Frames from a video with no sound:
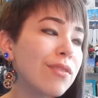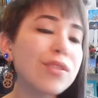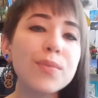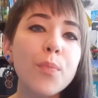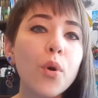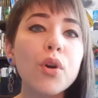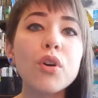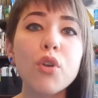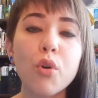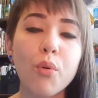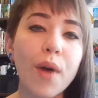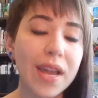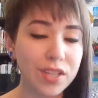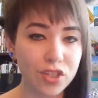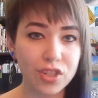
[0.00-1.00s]
more
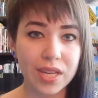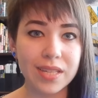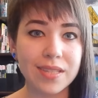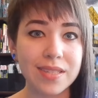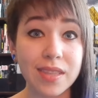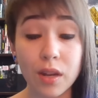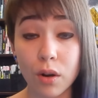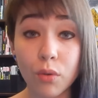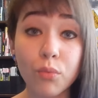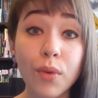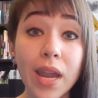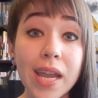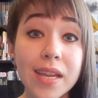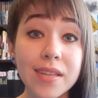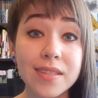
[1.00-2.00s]
questions that are
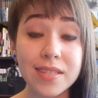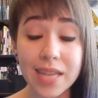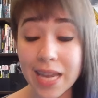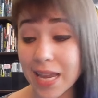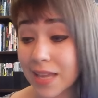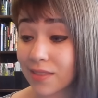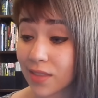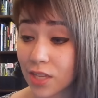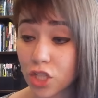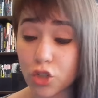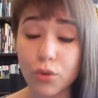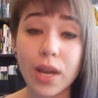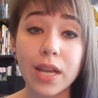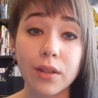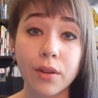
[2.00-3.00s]
raised in this
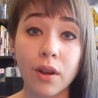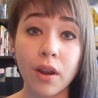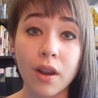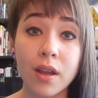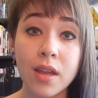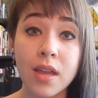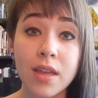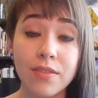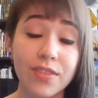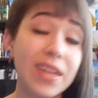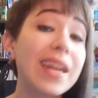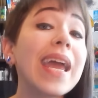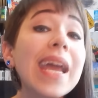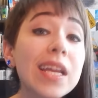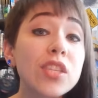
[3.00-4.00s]
trailer
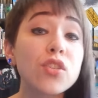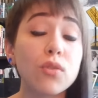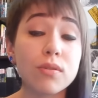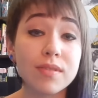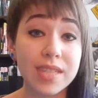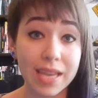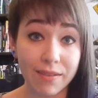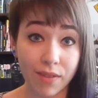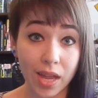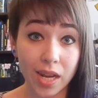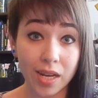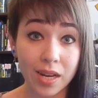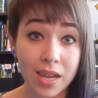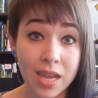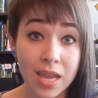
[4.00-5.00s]
than answers
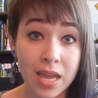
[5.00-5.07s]
given.